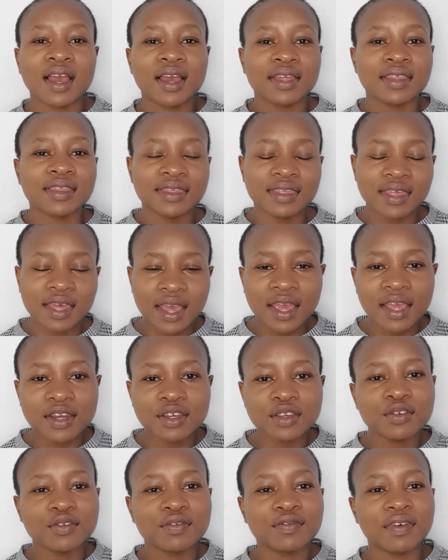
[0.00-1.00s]

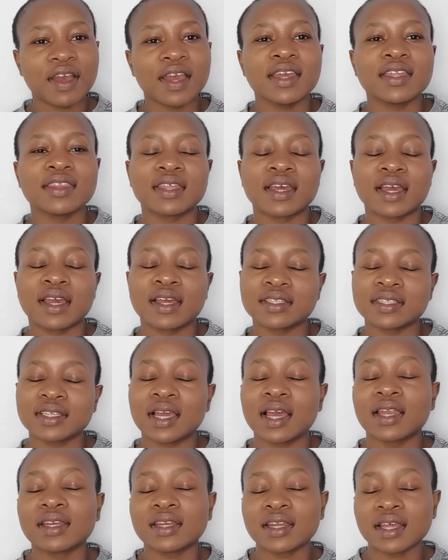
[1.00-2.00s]
Then you find that
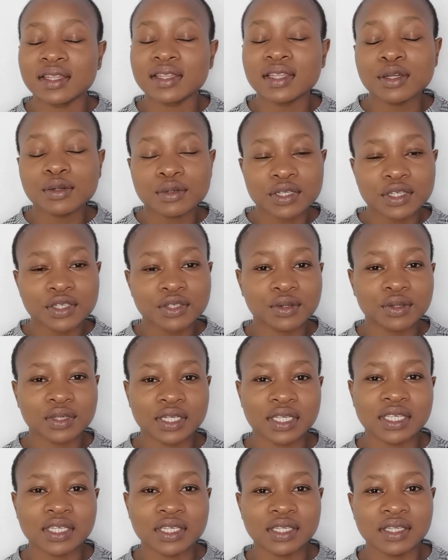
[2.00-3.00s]
another
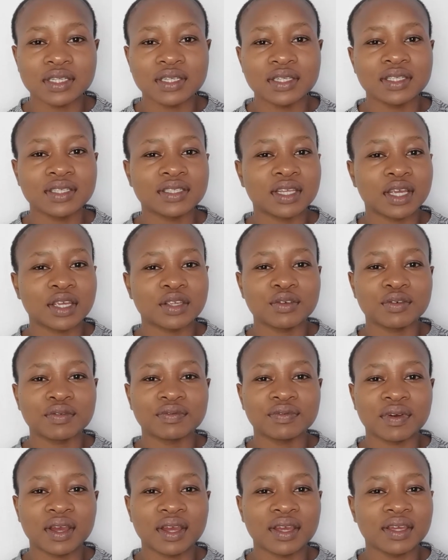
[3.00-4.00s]
reason is that you
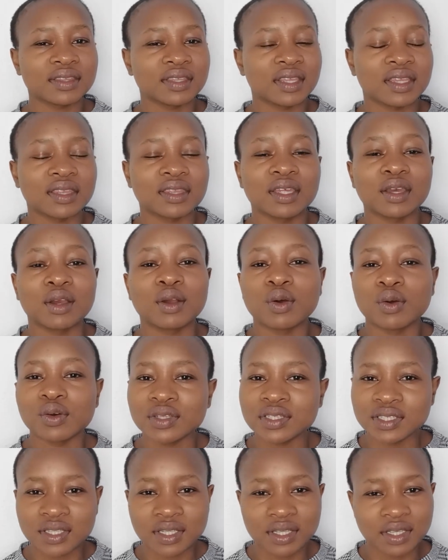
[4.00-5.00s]
find that the
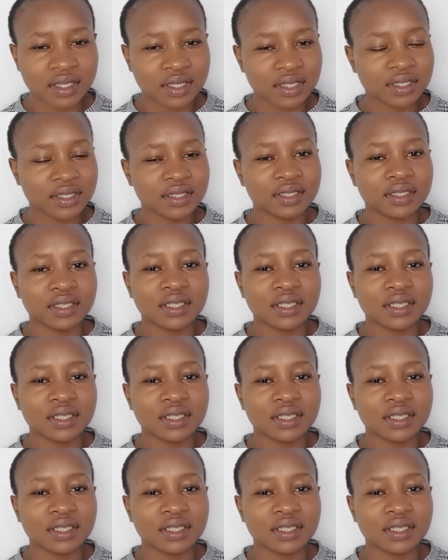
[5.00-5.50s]
courses